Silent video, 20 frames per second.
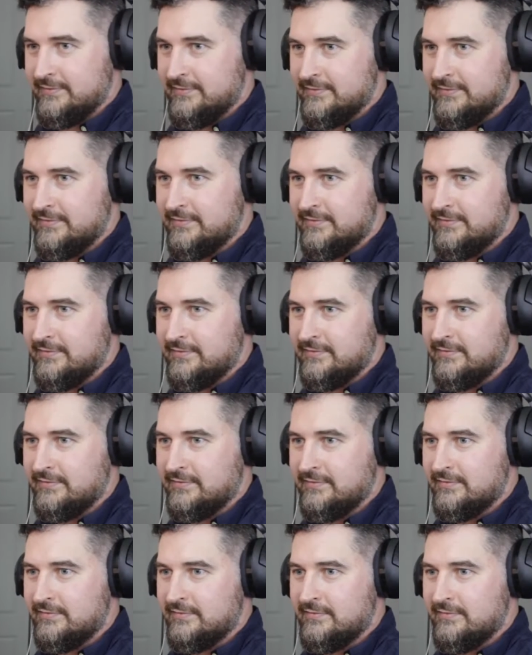
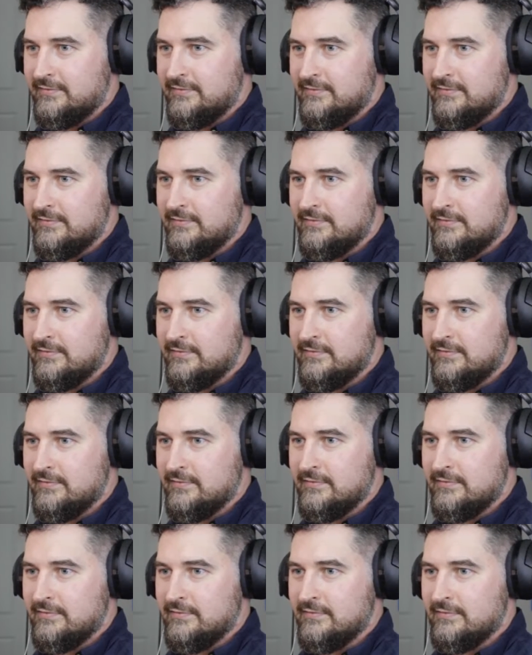
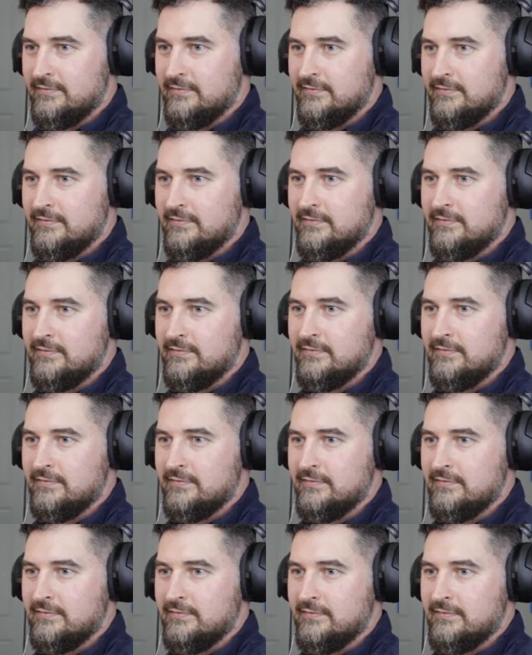
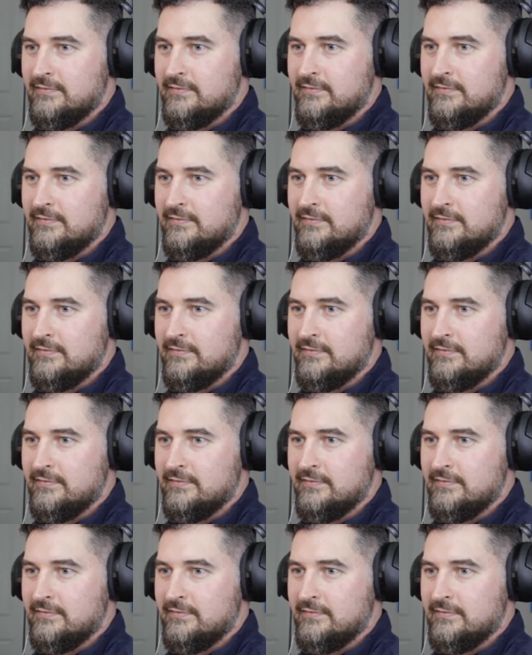[no speech]